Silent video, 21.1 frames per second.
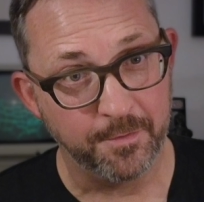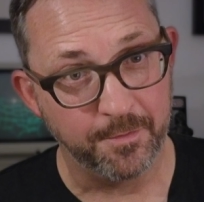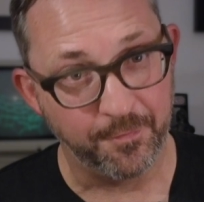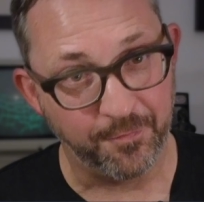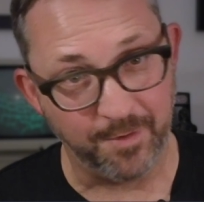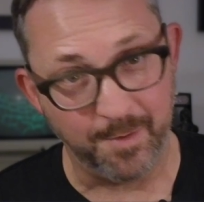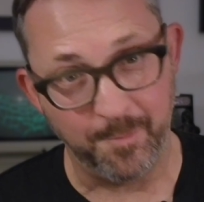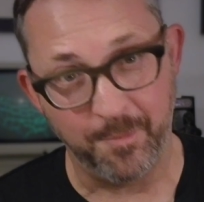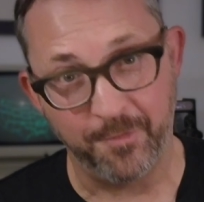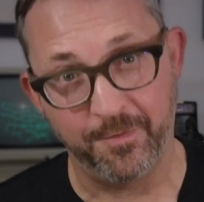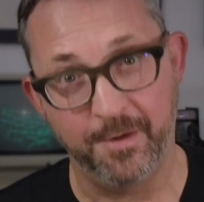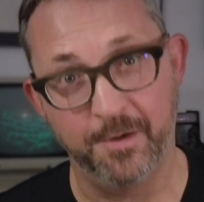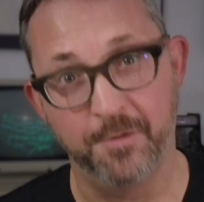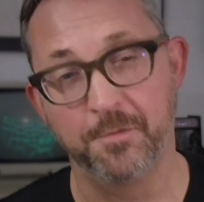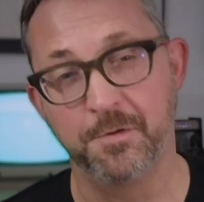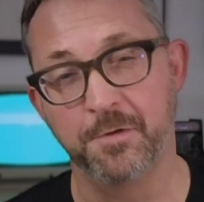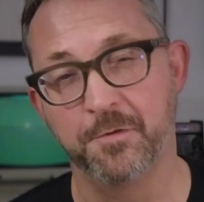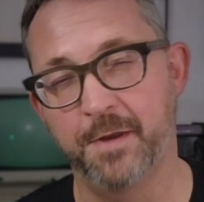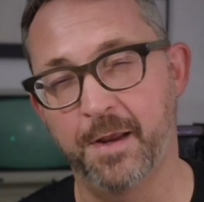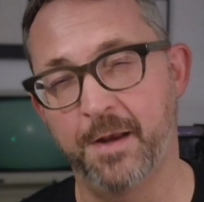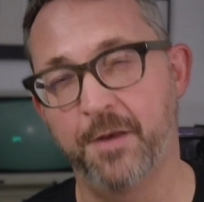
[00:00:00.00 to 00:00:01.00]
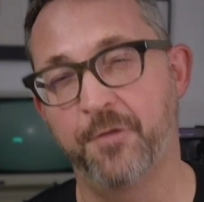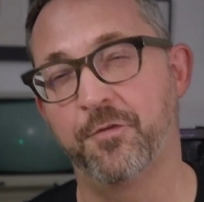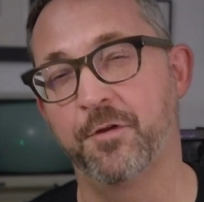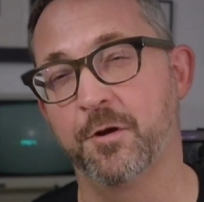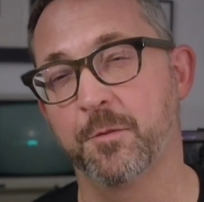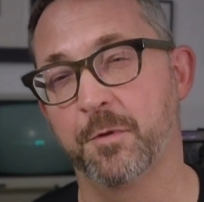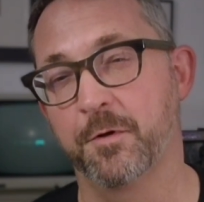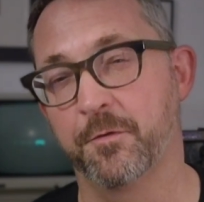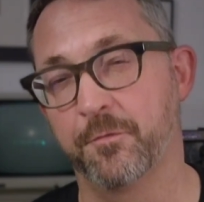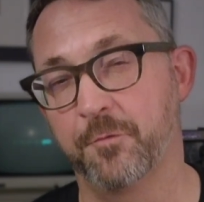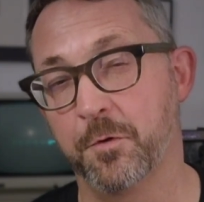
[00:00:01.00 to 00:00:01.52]
the same as they do in your data
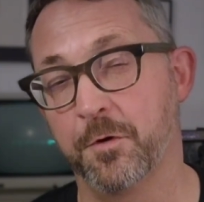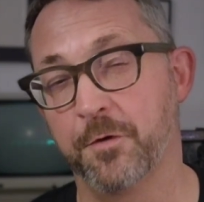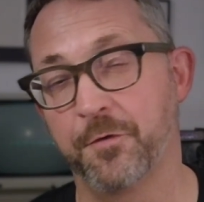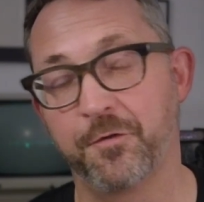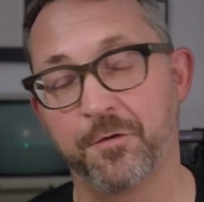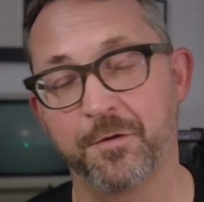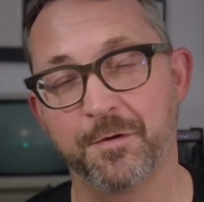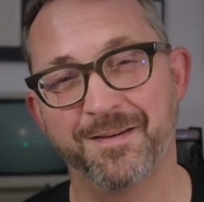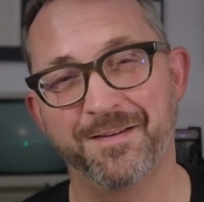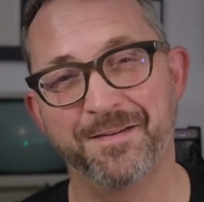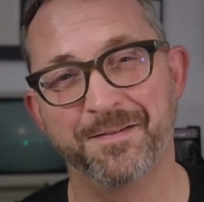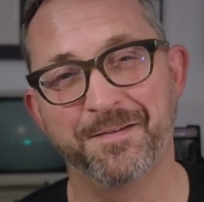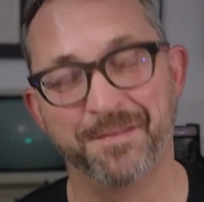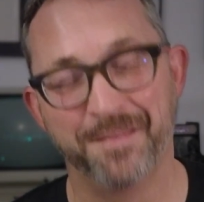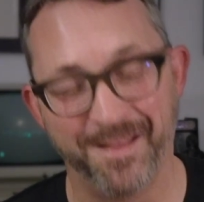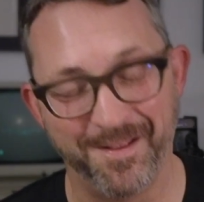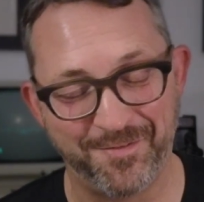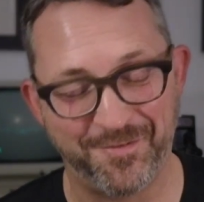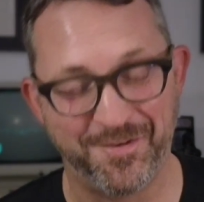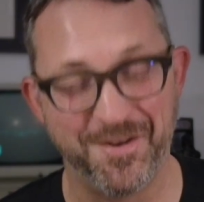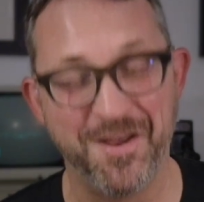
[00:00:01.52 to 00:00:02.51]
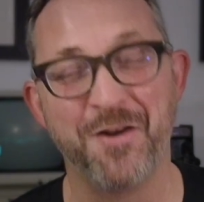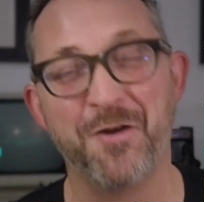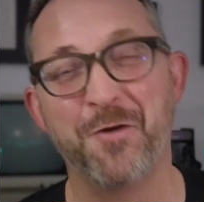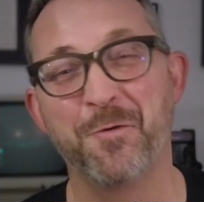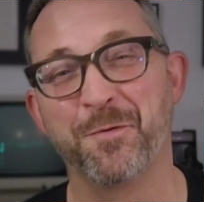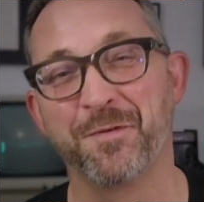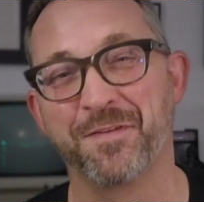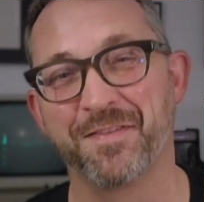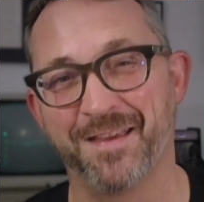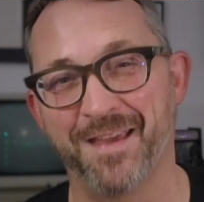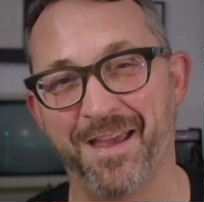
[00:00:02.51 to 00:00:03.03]
center, but of course, that's not
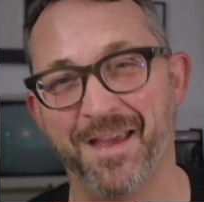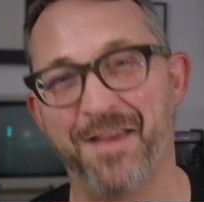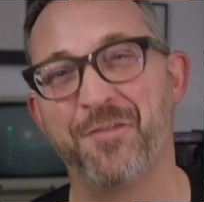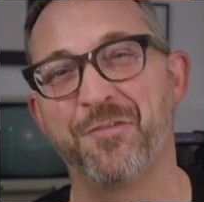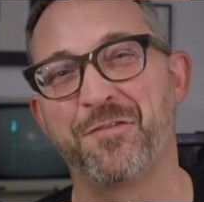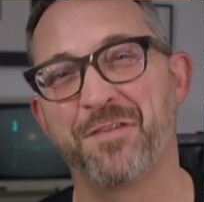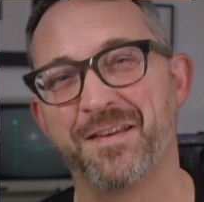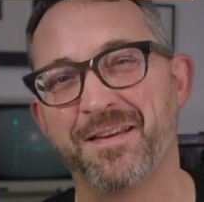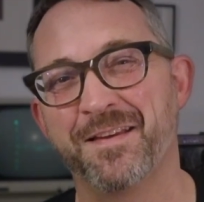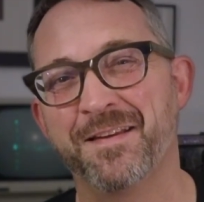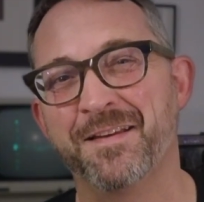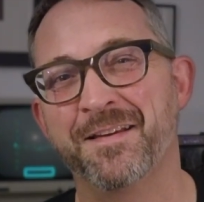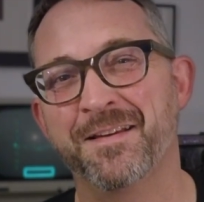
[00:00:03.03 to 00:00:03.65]
always the case.